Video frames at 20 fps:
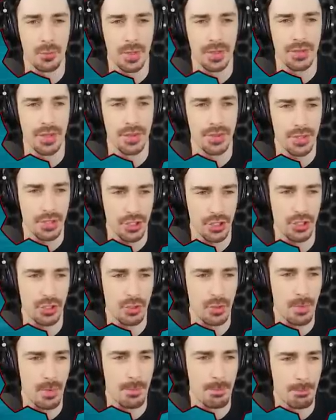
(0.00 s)
with the
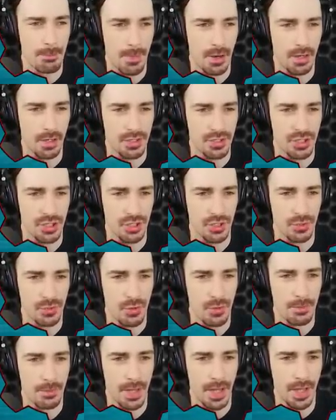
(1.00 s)
Cube Mark
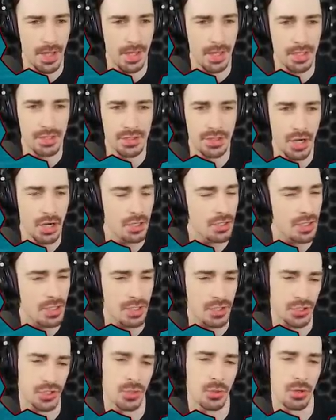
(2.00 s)
II by Darky
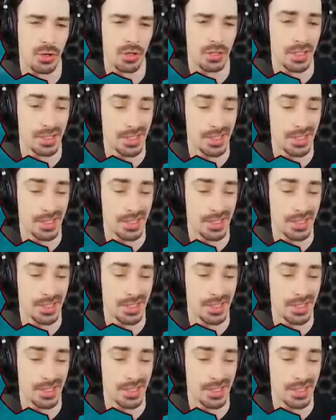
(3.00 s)
Sword.